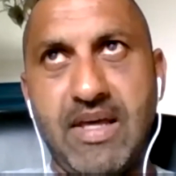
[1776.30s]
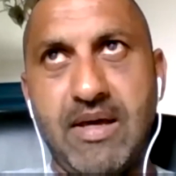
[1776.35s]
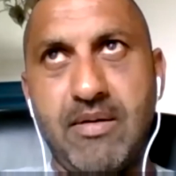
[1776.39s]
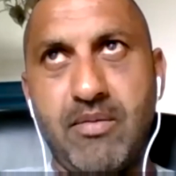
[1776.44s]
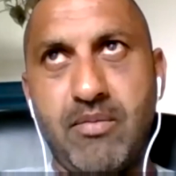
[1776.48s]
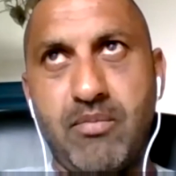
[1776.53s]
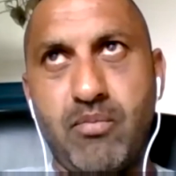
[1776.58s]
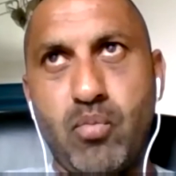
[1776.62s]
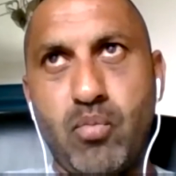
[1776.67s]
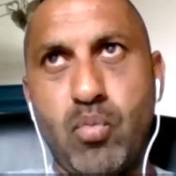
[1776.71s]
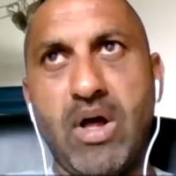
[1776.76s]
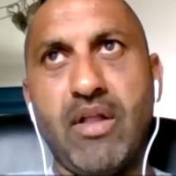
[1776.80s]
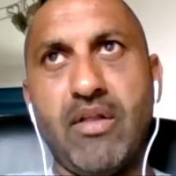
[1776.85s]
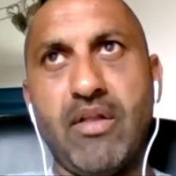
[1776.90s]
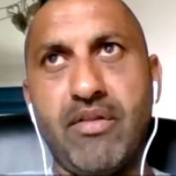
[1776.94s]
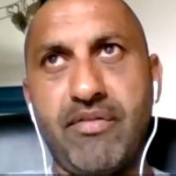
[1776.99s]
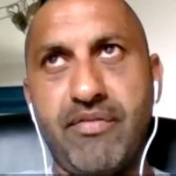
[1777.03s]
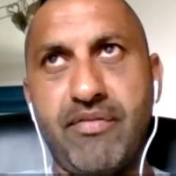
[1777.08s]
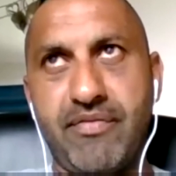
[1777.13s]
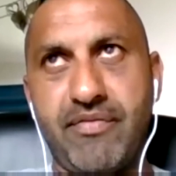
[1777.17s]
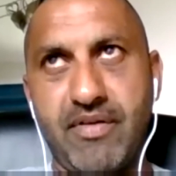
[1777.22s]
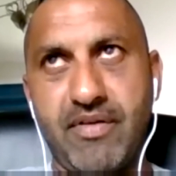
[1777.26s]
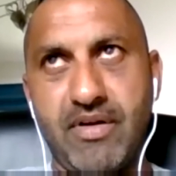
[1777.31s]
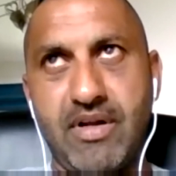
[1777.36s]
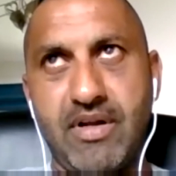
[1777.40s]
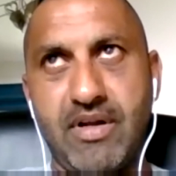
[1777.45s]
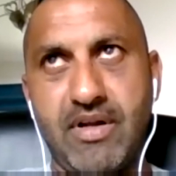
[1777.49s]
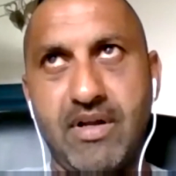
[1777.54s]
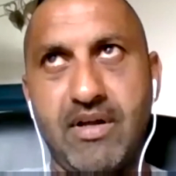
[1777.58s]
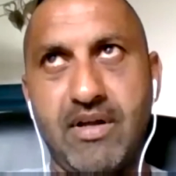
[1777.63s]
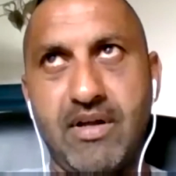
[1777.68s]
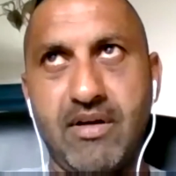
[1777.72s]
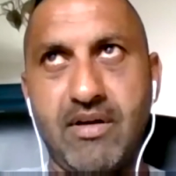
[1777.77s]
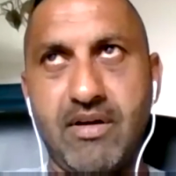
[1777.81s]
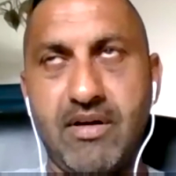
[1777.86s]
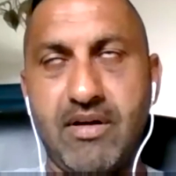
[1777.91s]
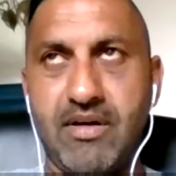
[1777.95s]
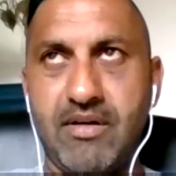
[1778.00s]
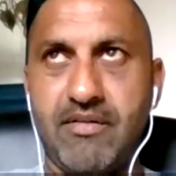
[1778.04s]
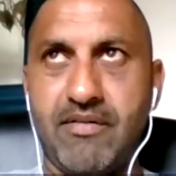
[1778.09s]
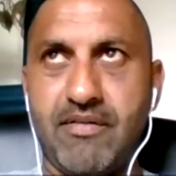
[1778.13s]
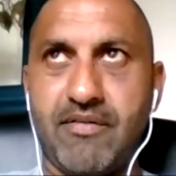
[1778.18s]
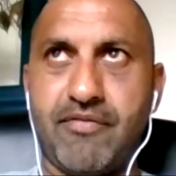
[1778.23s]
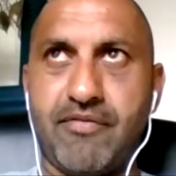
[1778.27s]
wealth
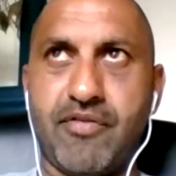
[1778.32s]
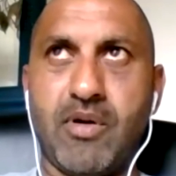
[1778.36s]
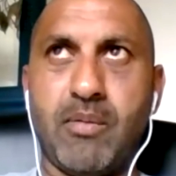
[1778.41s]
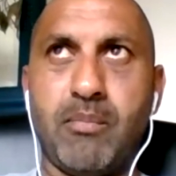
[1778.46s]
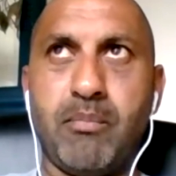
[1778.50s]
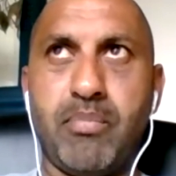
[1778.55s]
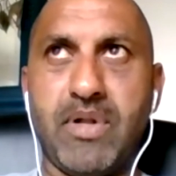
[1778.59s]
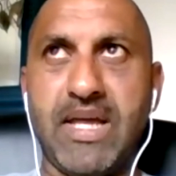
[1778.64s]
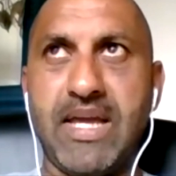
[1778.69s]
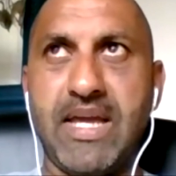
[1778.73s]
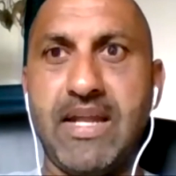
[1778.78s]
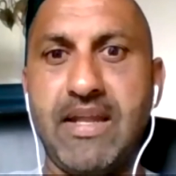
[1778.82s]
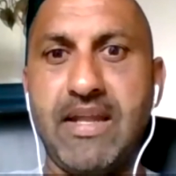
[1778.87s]
from playing